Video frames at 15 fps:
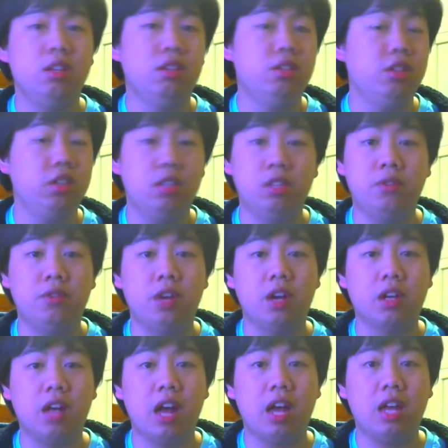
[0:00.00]
Jesus
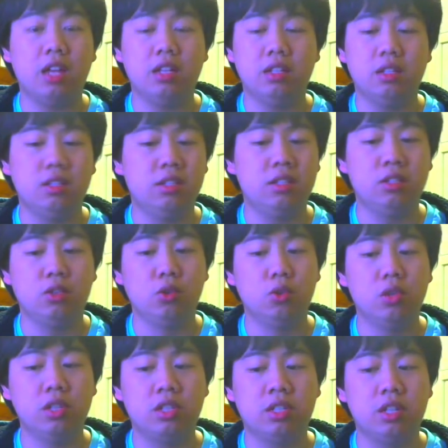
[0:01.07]
fuck,
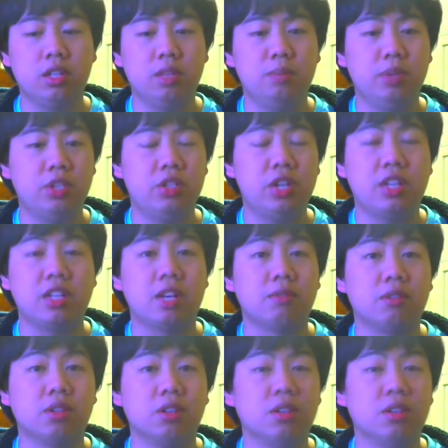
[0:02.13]
school is still a bitch as ever.